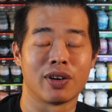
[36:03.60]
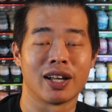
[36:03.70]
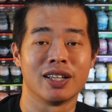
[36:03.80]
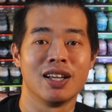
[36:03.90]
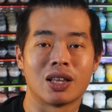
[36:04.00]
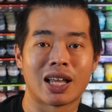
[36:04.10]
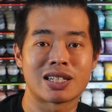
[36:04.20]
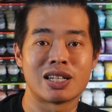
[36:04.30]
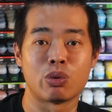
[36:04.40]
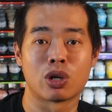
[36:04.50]
Vai.
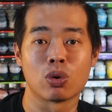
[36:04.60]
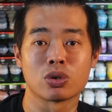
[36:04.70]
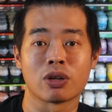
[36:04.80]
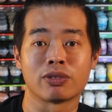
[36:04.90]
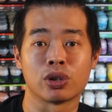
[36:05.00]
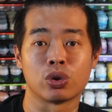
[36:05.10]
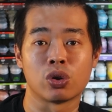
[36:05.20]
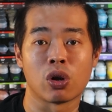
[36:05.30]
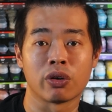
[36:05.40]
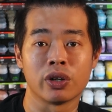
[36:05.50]
Lastly, we closed off the
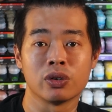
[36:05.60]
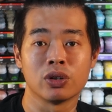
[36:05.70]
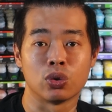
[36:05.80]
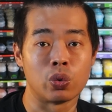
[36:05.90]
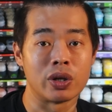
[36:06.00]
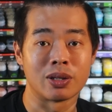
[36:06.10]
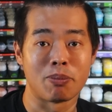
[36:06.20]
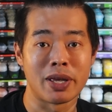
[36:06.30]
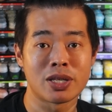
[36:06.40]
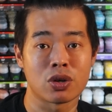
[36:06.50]
tutorial doing the
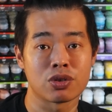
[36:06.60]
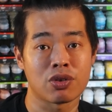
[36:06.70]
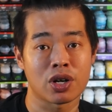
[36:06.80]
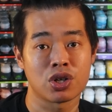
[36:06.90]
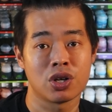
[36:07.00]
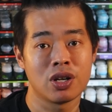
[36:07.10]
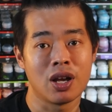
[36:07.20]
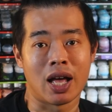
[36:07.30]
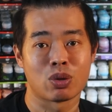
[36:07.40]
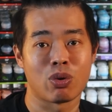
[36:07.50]
base construction
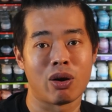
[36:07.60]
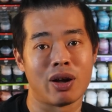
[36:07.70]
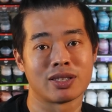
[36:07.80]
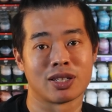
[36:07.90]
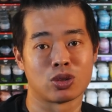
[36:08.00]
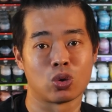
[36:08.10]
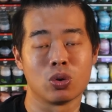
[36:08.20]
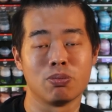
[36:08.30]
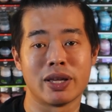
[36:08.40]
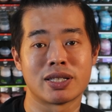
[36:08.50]
as well as the
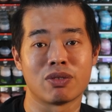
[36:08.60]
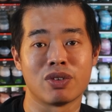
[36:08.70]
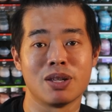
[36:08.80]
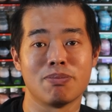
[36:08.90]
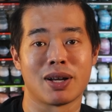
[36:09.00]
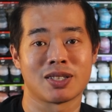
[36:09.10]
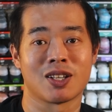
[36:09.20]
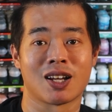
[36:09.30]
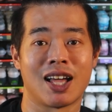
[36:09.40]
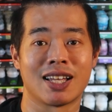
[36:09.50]
stonemasonry
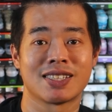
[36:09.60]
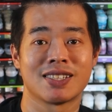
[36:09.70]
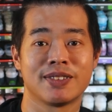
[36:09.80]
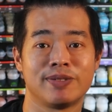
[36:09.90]
masterclass.